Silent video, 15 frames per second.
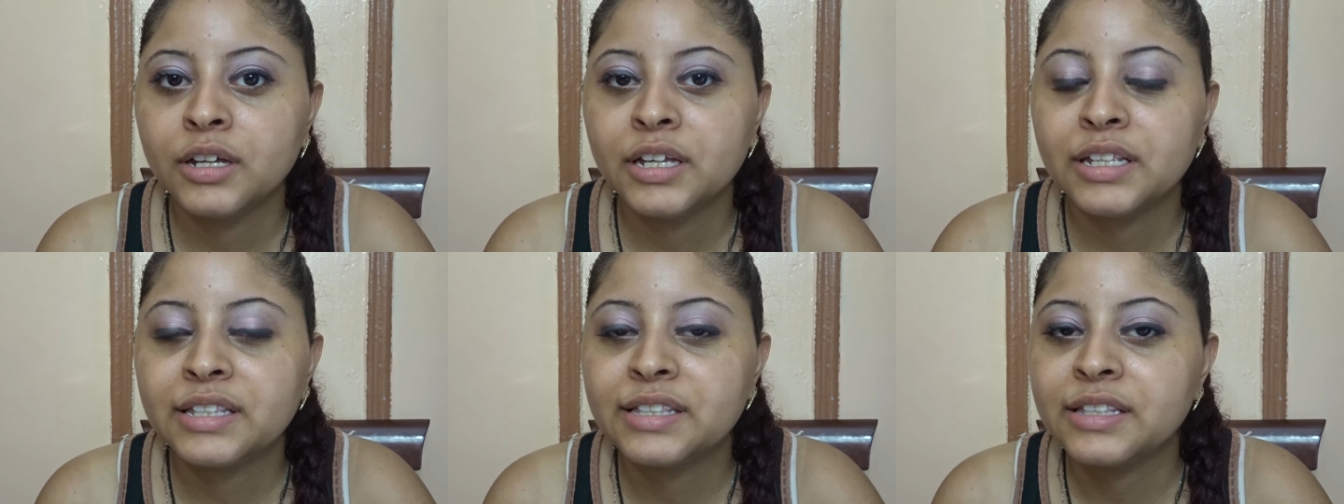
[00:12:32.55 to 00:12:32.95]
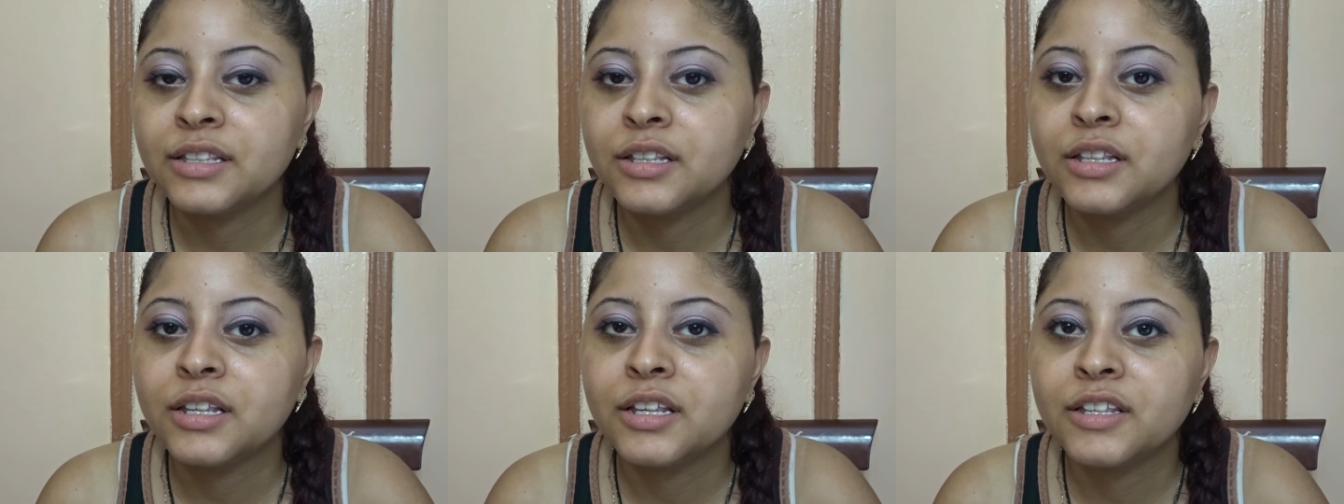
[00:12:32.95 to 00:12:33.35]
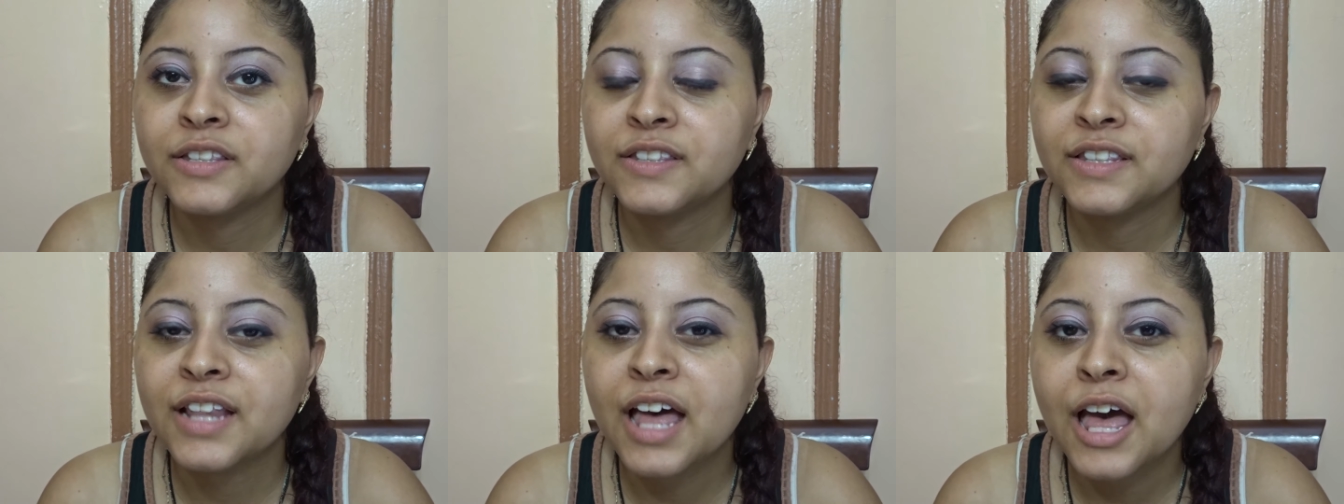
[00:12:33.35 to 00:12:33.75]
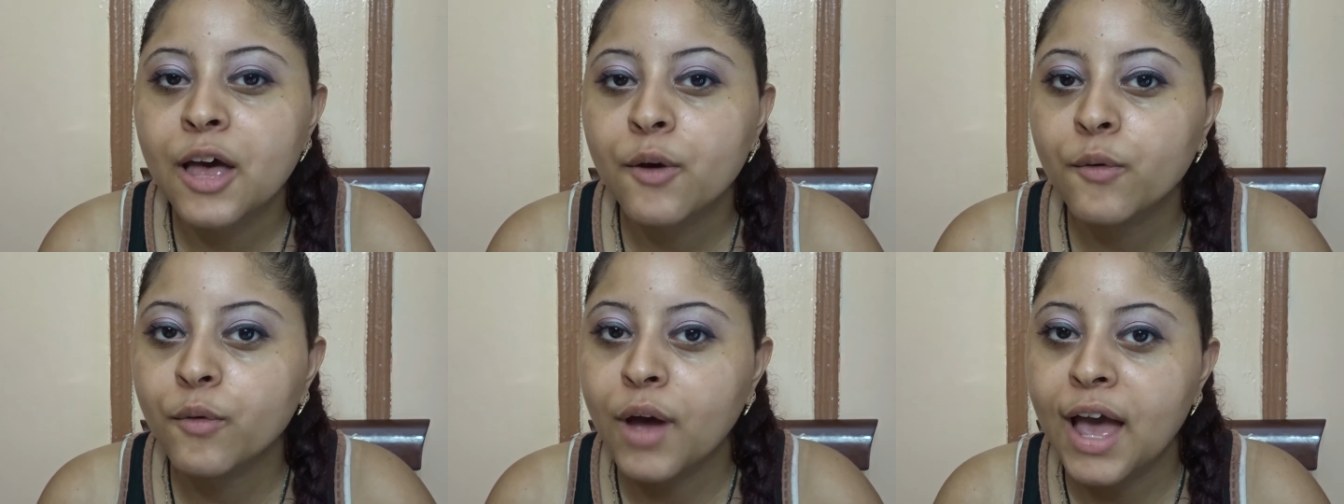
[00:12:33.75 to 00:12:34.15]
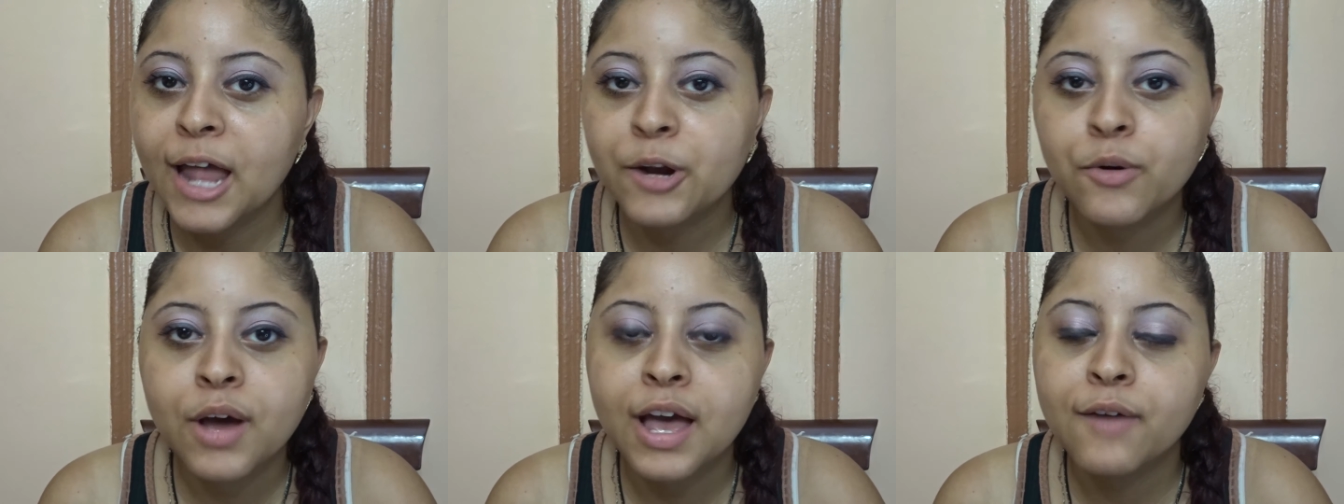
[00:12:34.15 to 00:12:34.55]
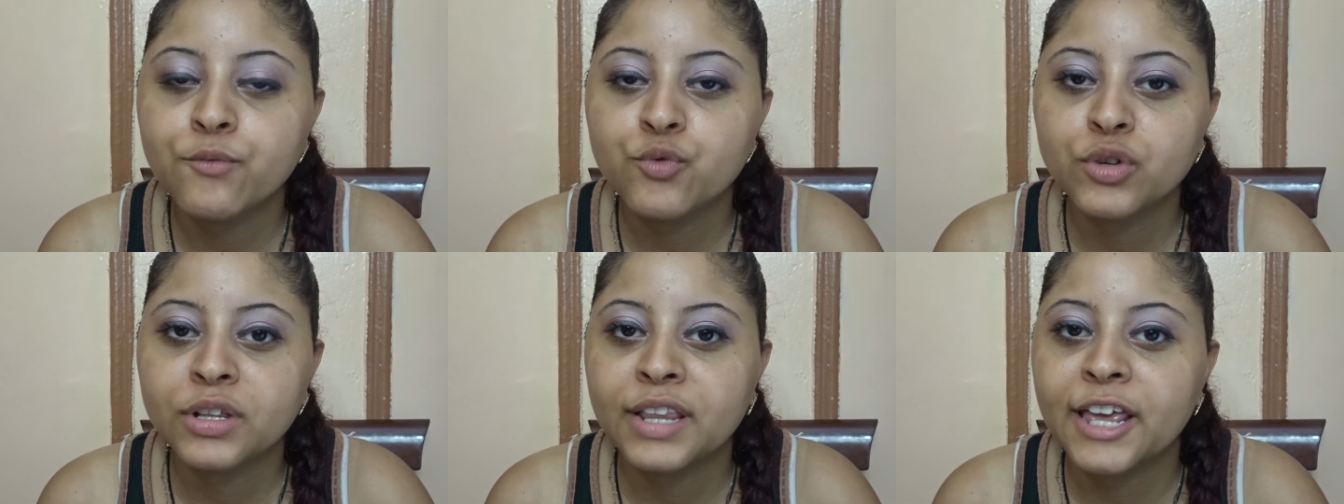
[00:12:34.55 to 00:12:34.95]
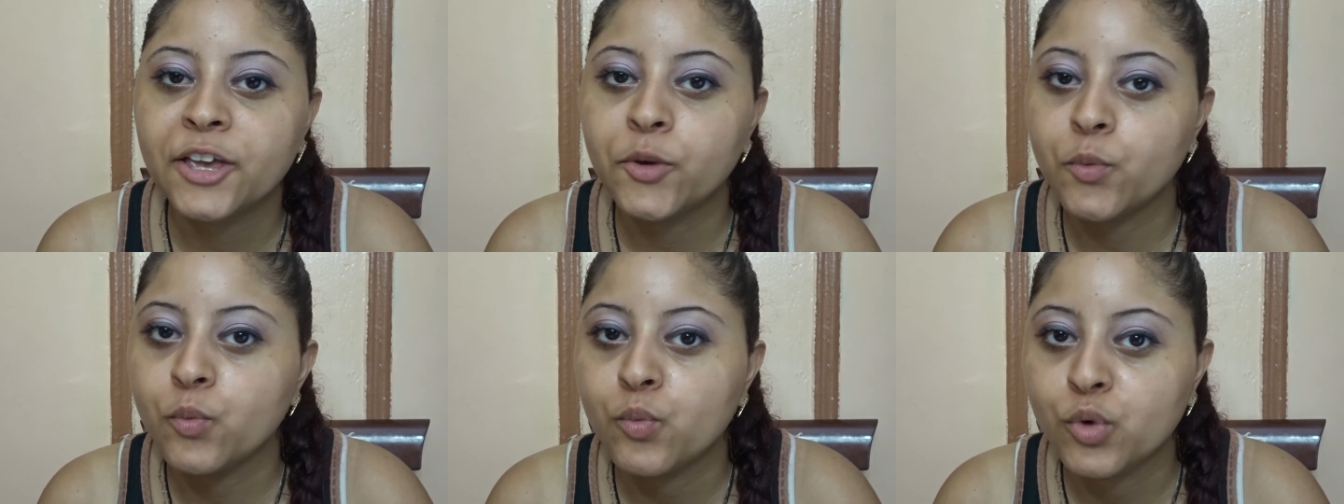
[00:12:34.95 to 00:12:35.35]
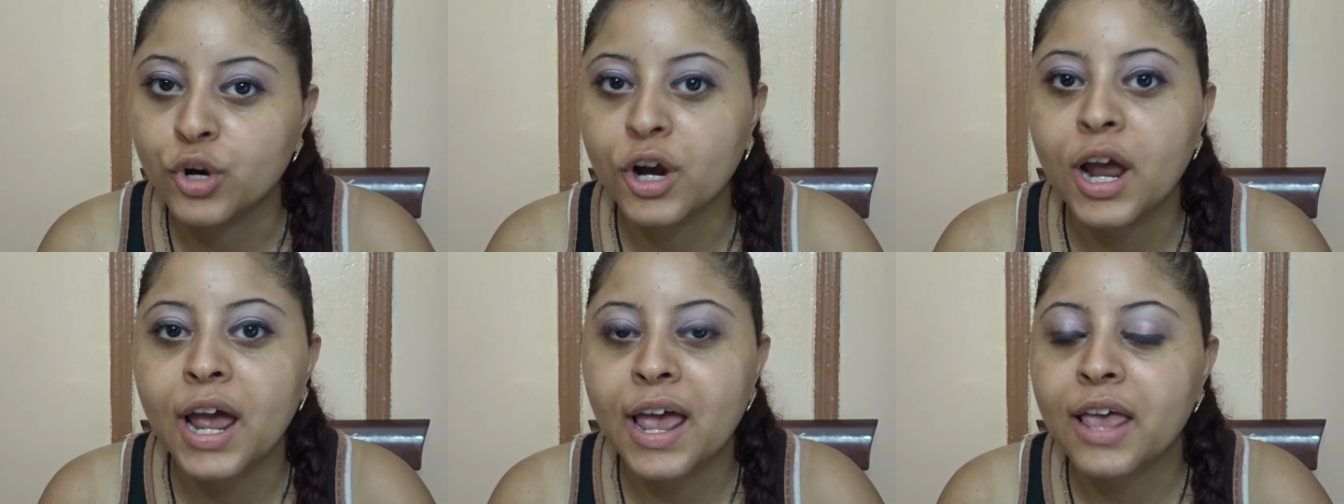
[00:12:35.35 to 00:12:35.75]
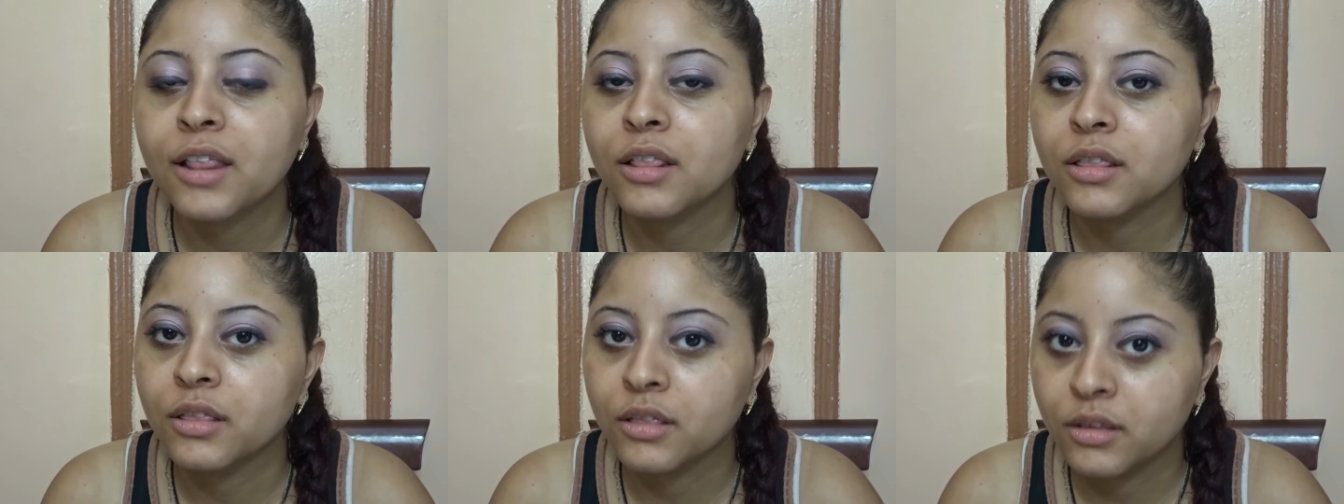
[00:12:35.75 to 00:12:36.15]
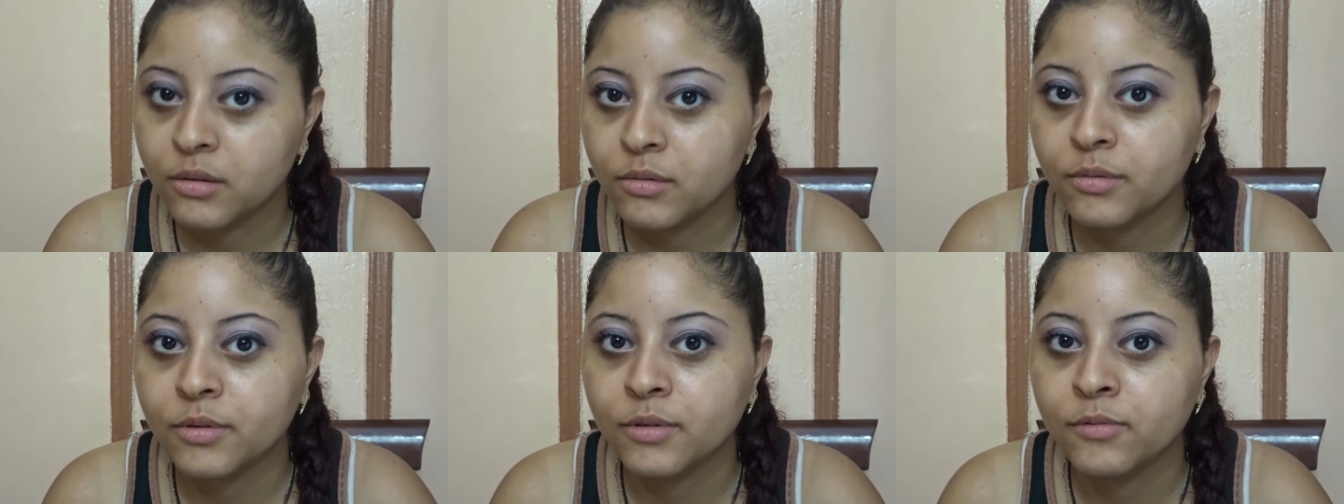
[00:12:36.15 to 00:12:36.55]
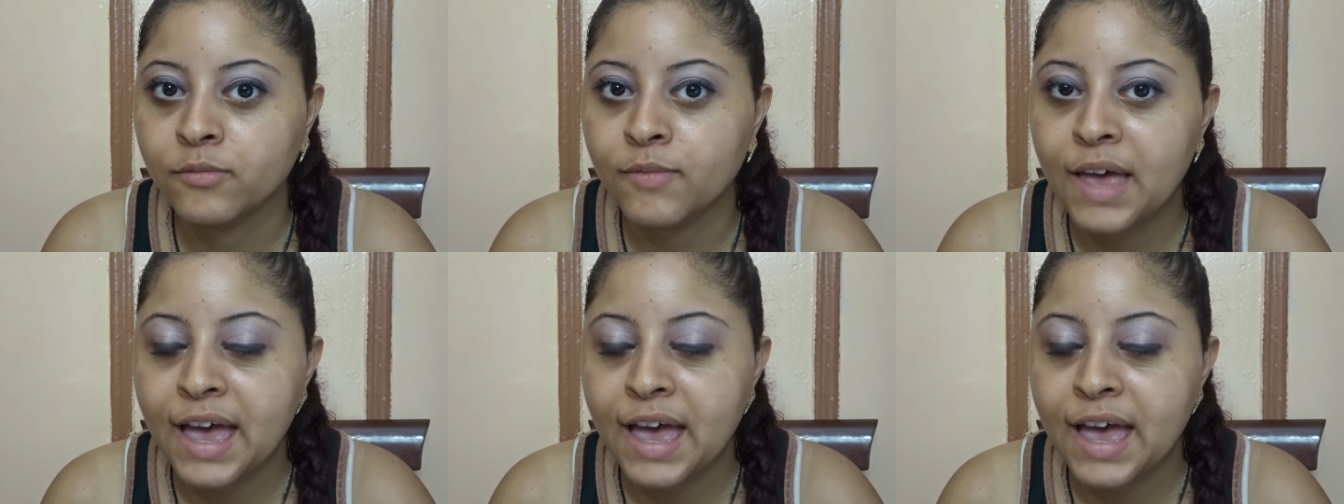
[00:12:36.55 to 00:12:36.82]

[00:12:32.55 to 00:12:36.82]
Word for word: it's, it's not, I don't have one like where I live.